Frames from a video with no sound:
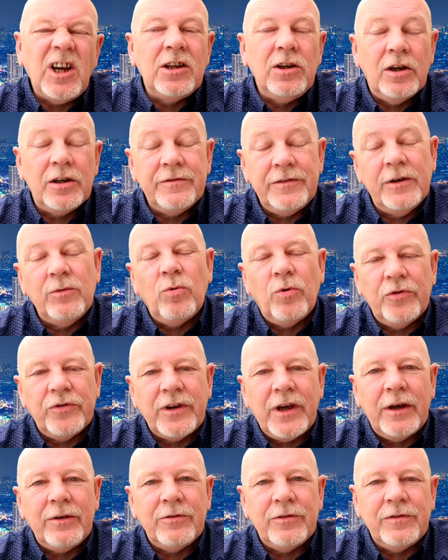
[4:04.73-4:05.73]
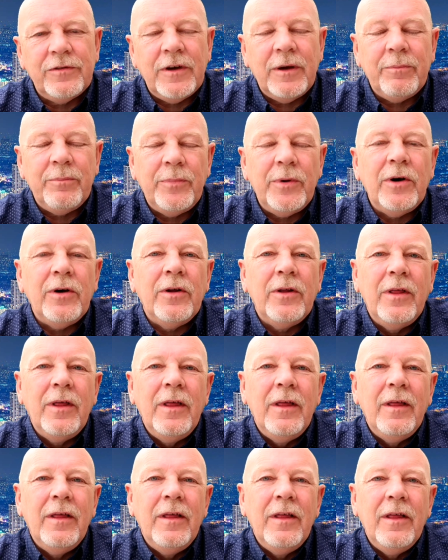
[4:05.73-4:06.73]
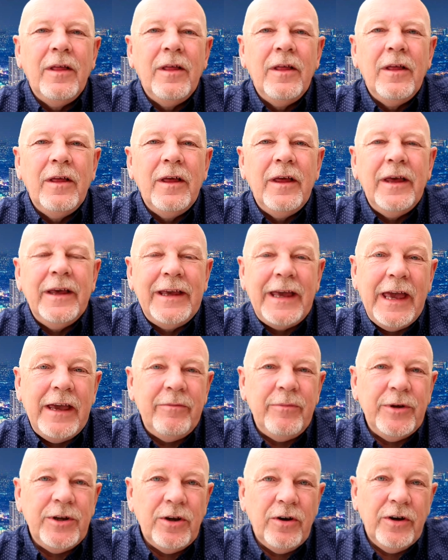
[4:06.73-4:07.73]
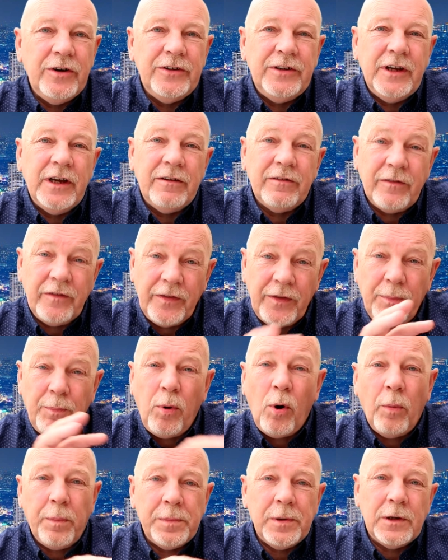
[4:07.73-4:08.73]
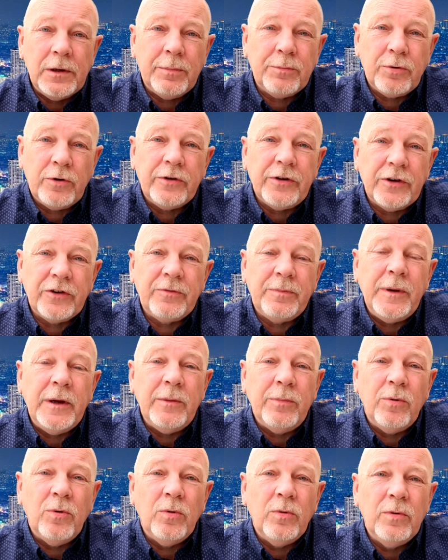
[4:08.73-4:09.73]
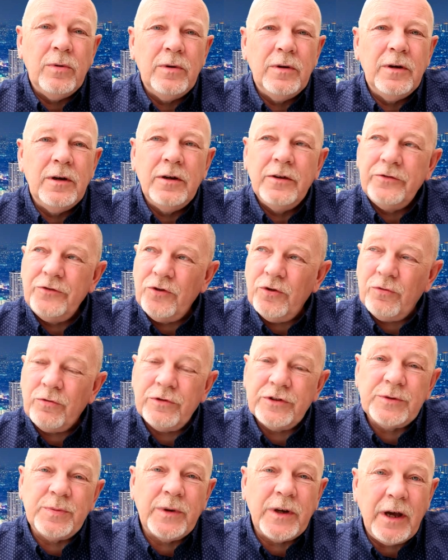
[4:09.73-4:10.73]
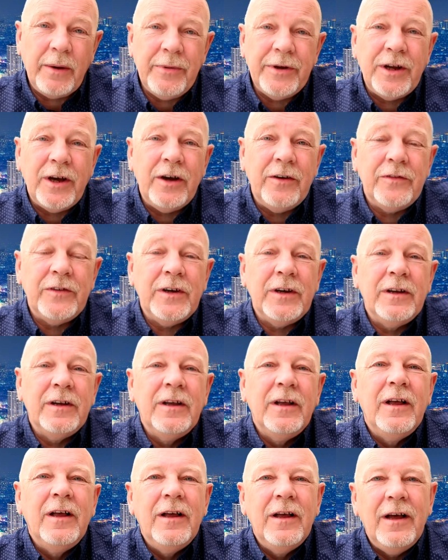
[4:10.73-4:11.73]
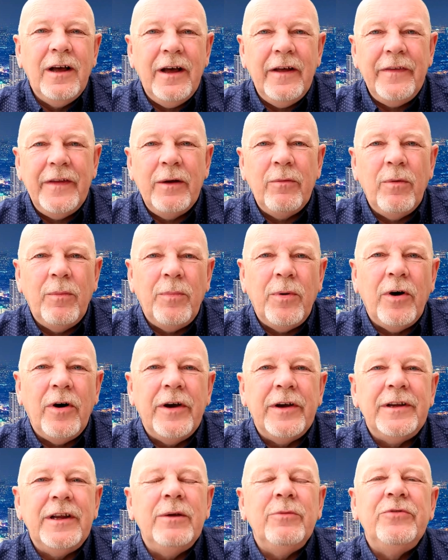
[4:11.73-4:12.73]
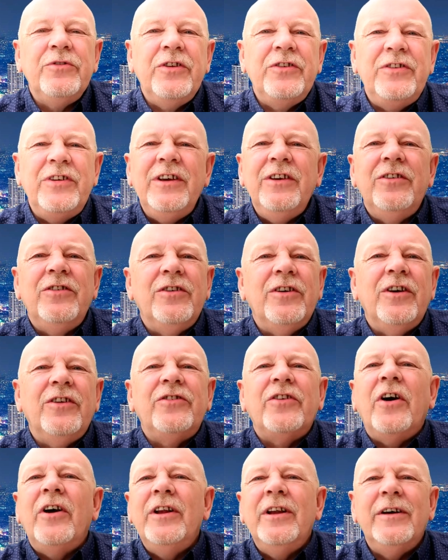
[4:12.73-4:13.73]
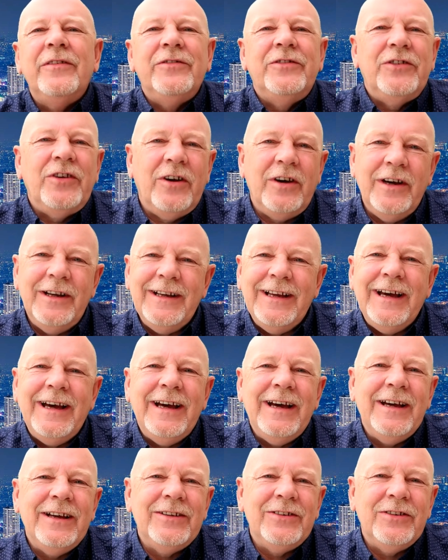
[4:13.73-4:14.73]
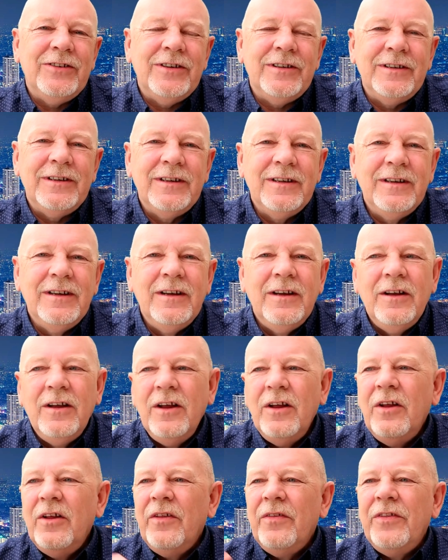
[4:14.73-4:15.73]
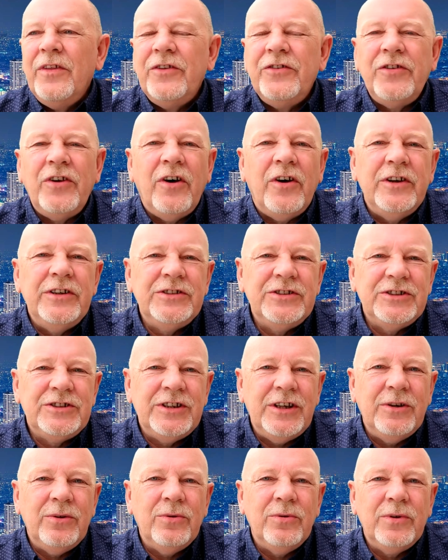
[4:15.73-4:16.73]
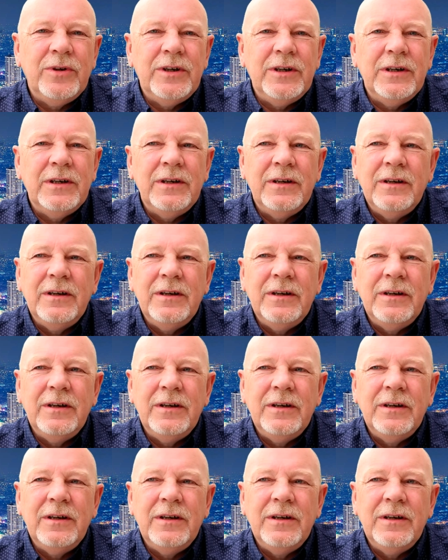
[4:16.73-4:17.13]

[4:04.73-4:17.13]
a lot of it was counterfeit, but it gave me an idea of the popular products people, tourists were coming over and they were buying. It was the t-shirts. I love Thailand and the Thai silk,